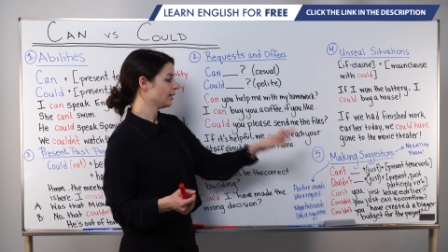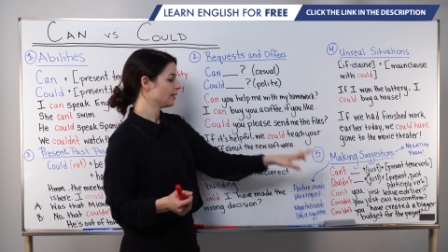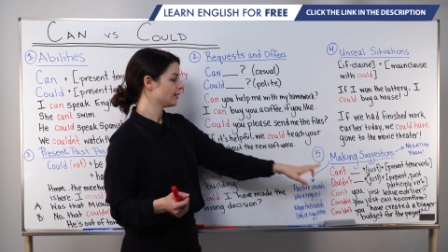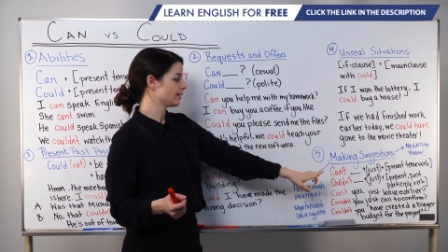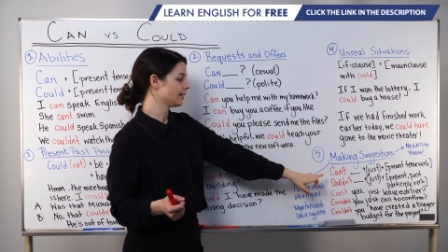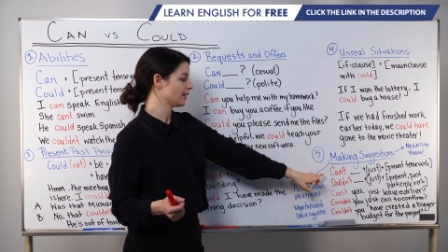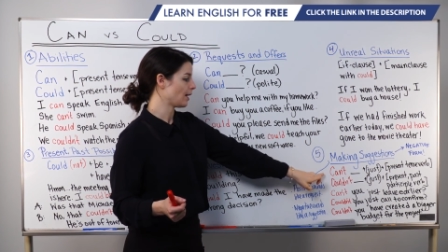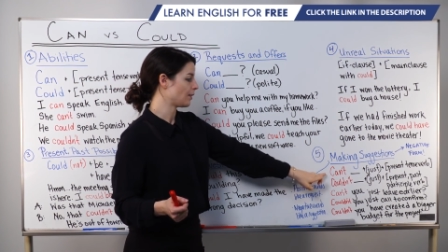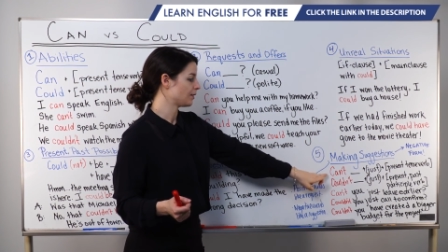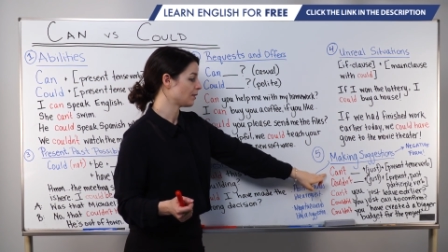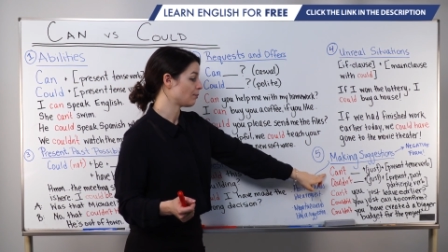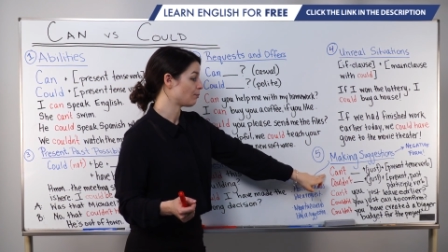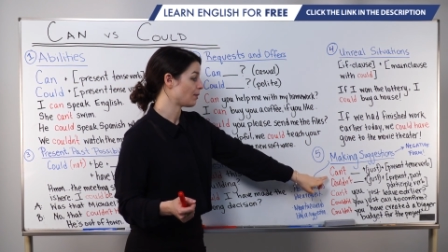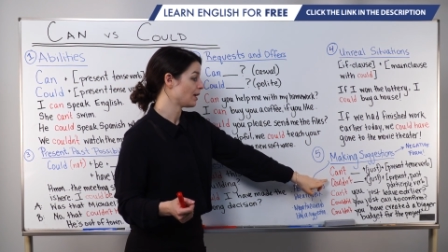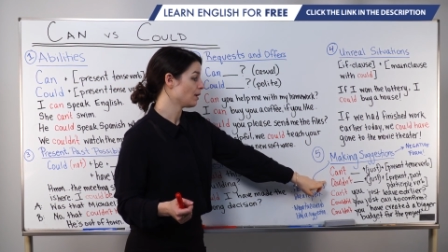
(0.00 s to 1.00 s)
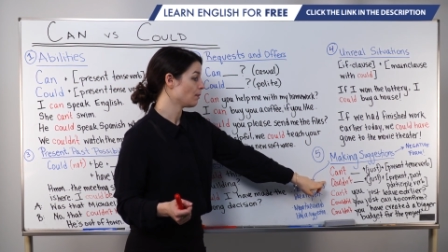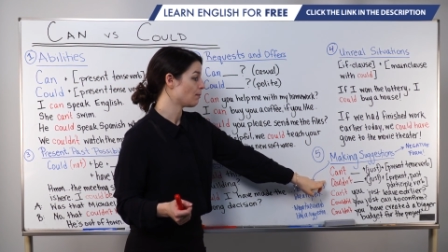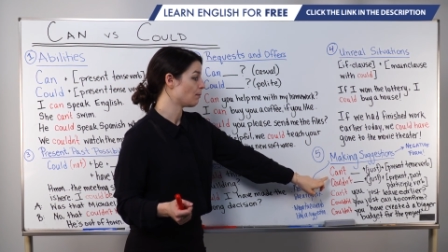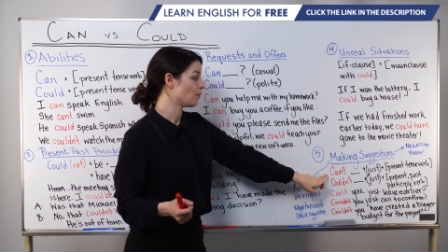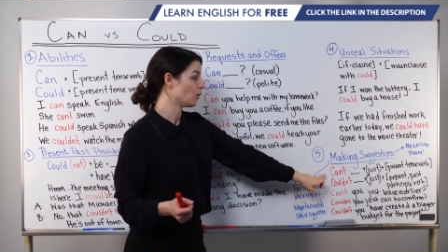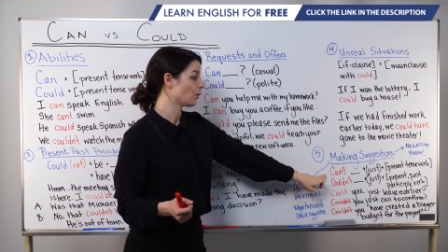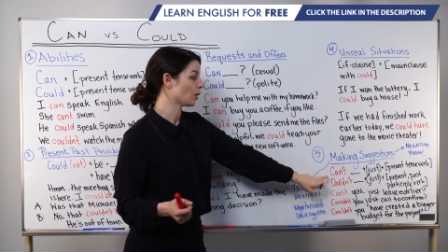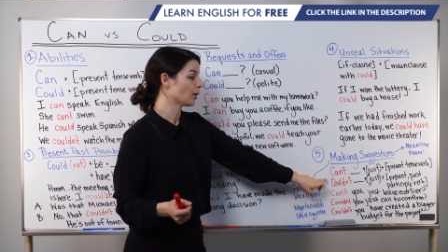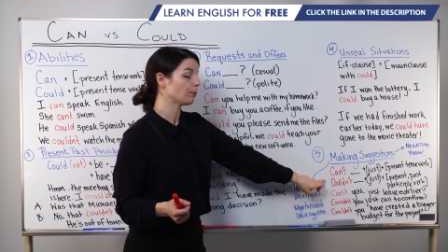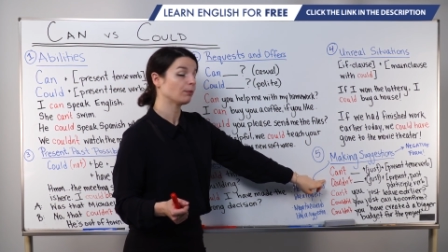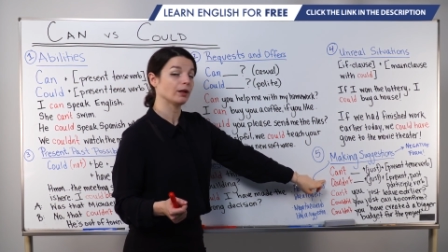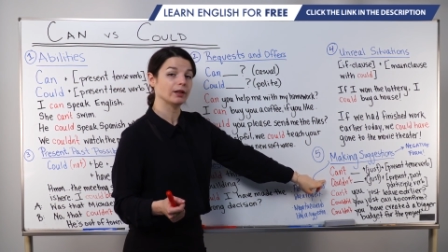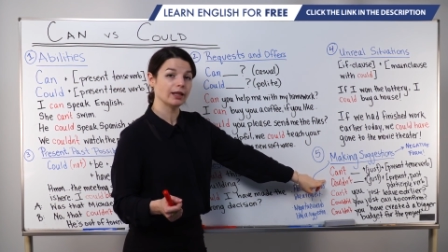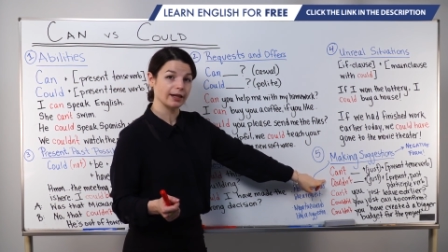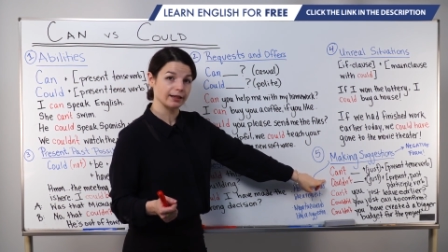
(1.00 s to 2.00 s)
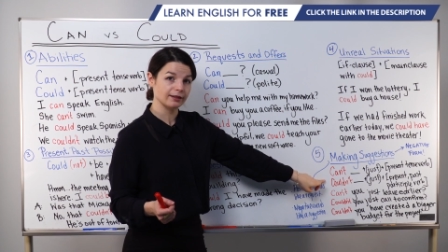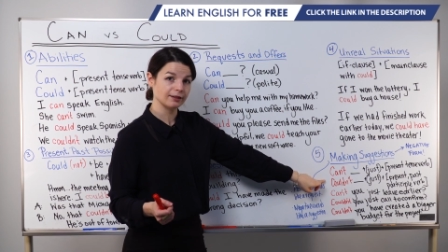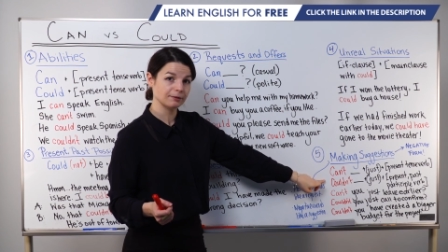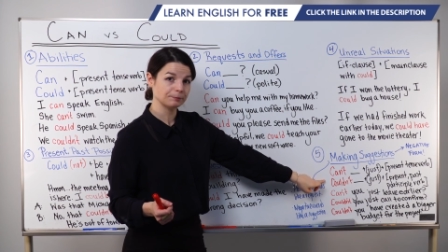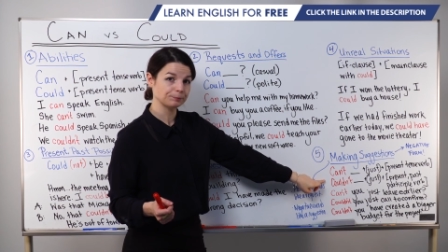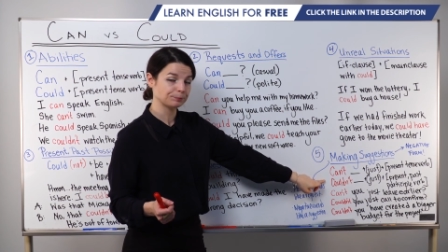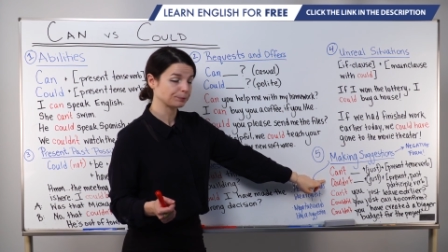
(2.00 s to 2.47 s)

to sound a bit more polite.